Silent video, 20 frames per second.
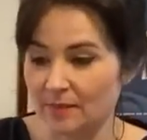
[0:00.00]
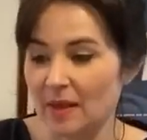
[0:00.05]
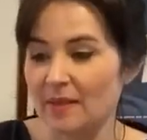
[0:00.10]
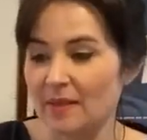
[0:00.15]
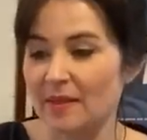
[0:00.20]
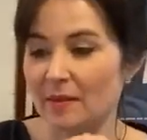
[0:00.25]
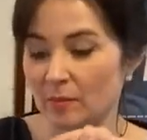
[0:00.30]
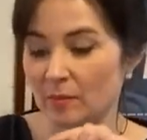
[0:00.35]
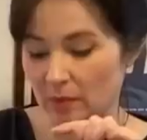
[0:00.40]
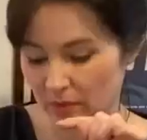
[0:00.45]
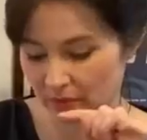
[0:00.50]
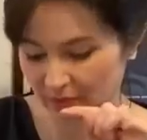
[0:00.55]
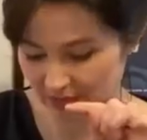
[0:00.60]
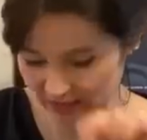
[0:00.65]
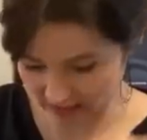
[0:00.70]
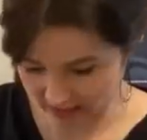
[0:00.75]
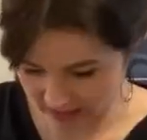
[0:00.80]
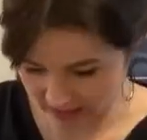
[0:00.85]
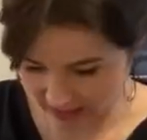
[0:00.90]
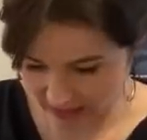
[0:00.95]
and then we would
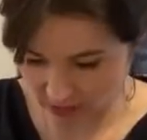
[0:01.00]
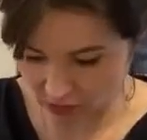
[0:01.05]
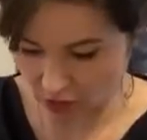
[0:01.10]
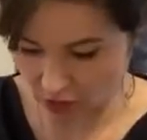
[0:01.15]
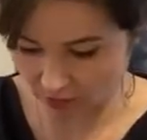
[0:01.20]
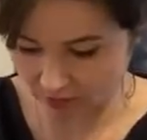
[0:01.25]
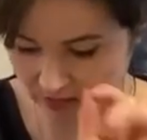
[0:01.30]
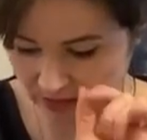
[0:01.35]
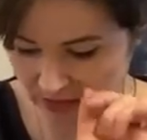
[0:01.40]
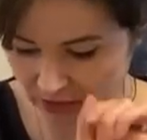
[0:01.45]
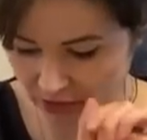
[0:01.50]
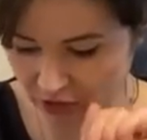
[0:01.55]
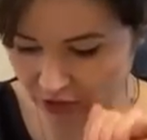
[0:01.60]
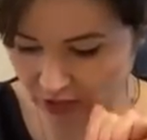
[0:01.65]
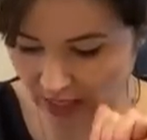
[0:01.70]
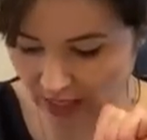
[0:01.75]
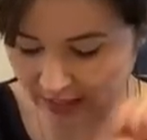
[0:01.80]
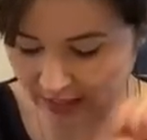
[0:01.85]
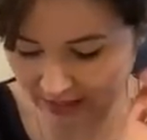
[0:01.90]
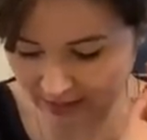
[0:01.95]
stick, top stitch
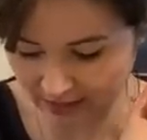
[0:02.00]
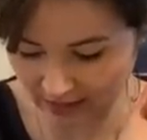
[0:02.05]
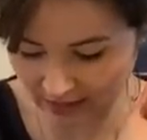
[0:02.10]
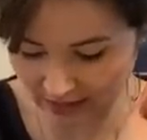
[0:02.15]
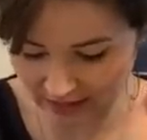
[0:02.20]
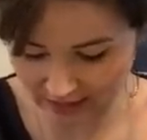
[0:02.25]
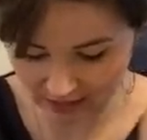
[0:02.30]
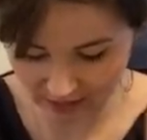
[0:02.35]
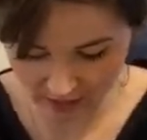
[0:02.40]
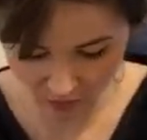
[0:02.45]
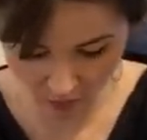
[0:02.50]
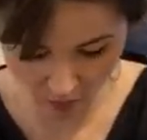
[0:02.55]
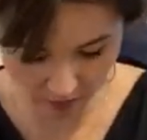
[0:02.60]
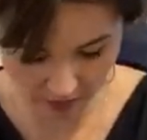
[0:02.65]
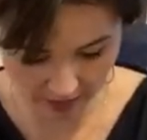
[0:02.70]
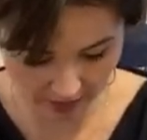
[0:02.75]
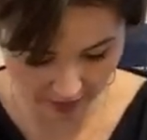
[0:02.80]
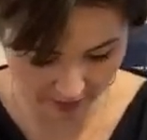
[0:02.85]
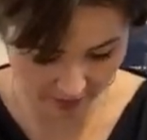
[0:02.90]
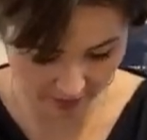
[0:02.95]
that. And I think this is the one
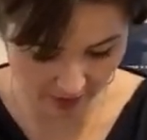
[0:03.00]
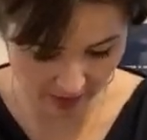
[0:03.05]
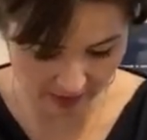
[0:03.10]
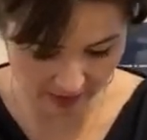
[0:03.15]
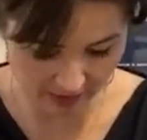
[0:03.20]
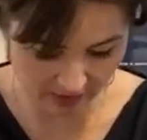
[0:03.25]
area where I